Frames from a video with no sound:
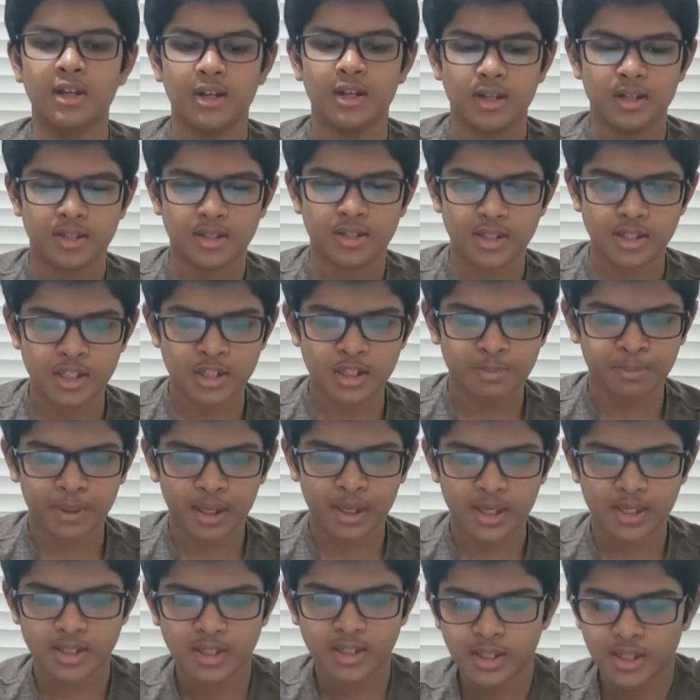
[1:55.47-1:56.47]
Since
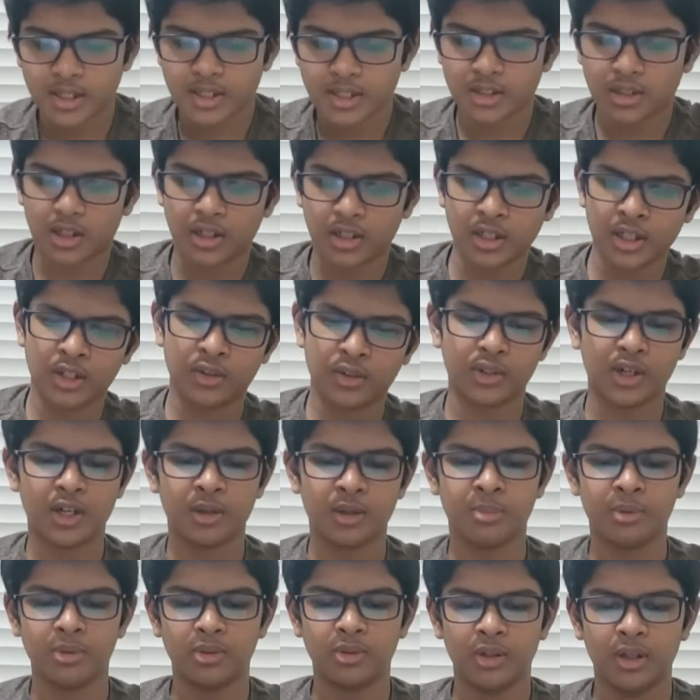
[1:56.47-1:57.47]
plastic is
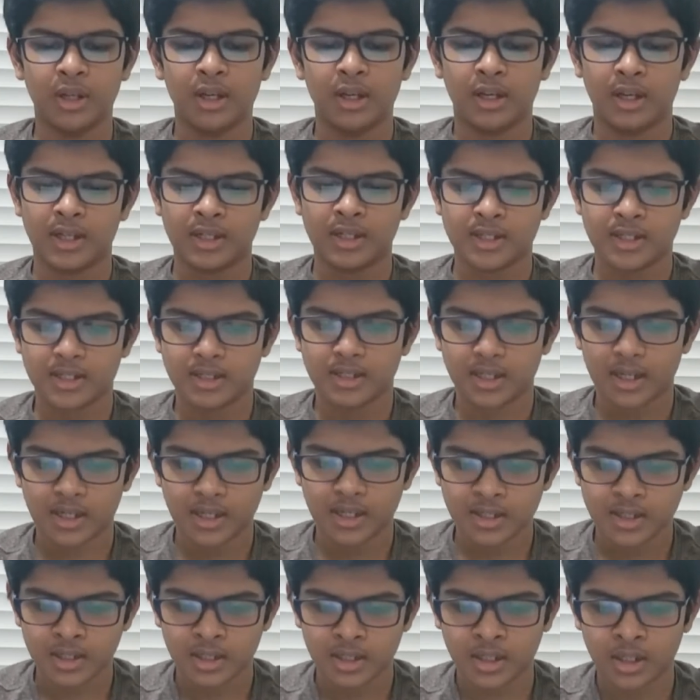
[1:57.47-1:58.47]
non-degradable, it
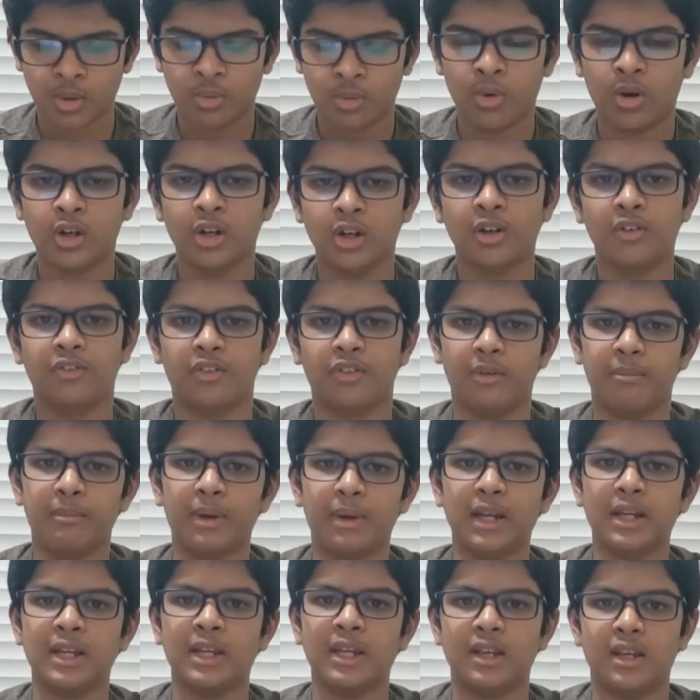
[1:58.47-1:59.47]
stays in the water for
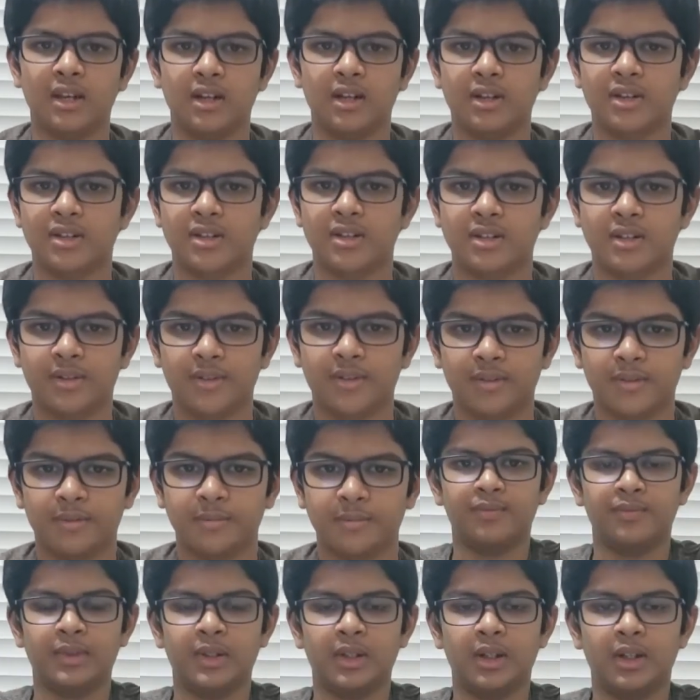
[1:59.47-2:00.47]
many years.
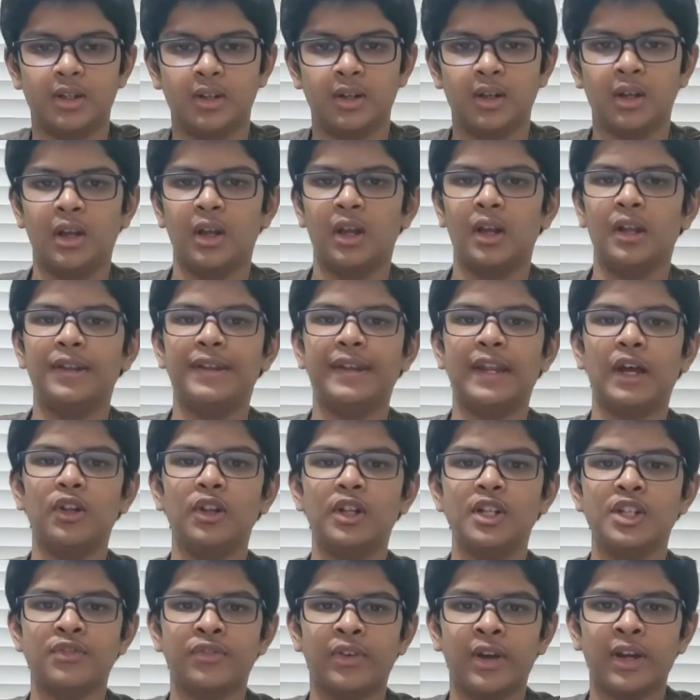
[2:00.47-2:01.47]
Now
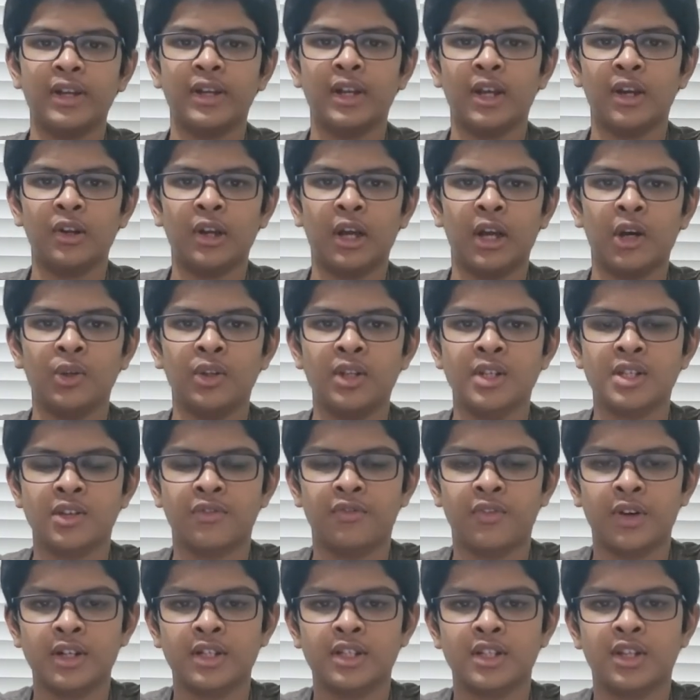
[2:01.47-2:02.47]
let's find out how this
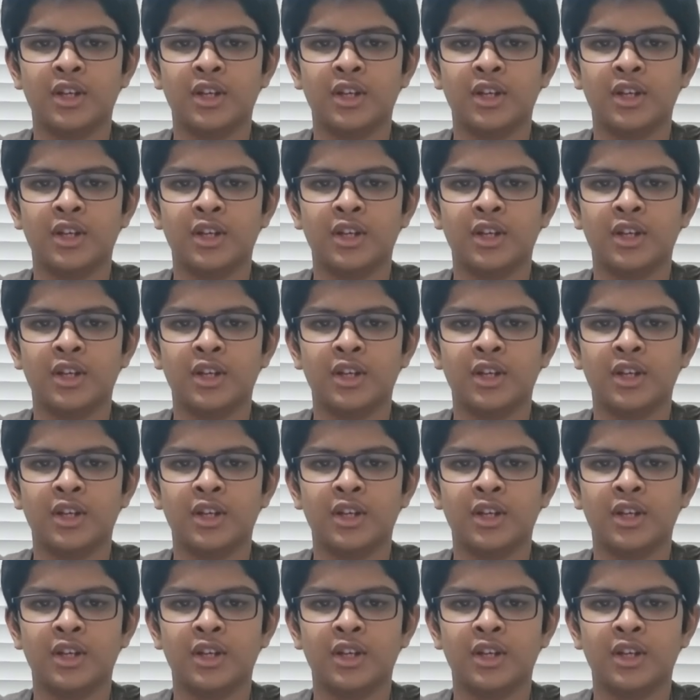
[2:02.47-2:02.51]
affects